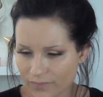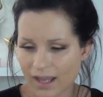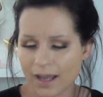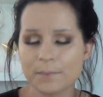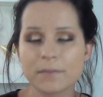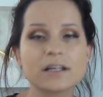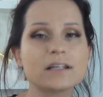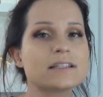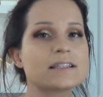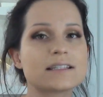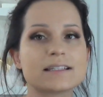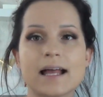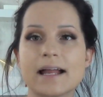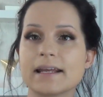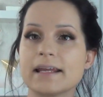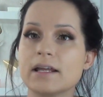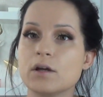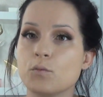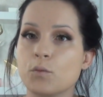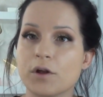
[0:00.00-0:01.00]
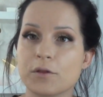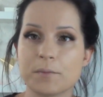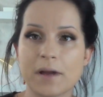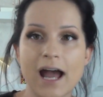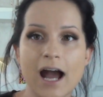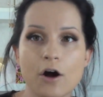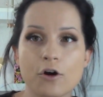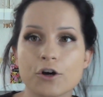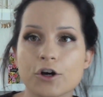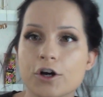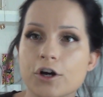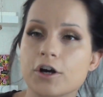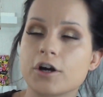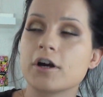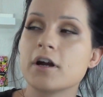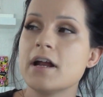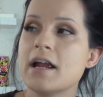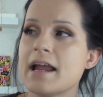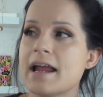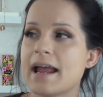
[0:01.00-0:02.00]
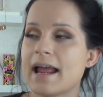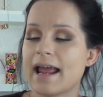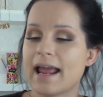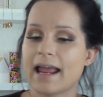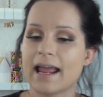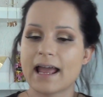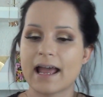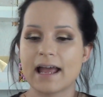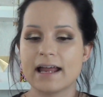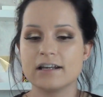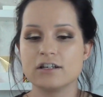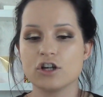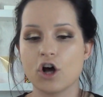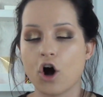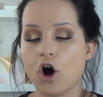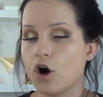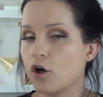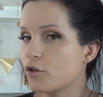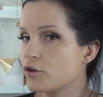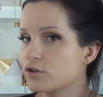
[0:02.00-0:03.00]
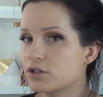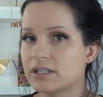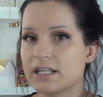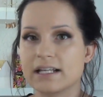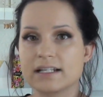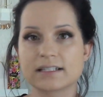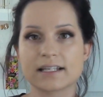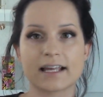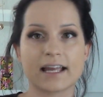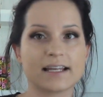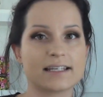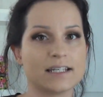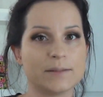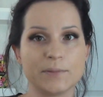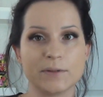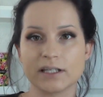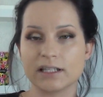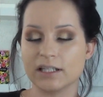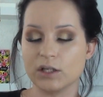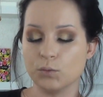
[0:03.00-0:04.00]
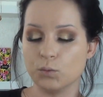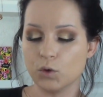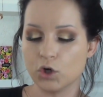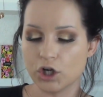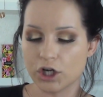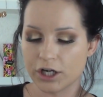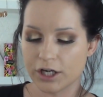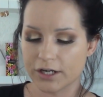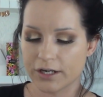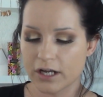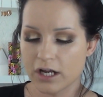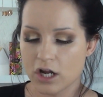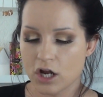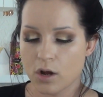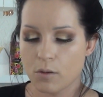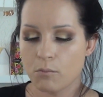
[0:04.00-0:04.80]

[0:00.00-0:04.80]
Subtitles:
I'm gonna set it with powder and all those things like I typically would.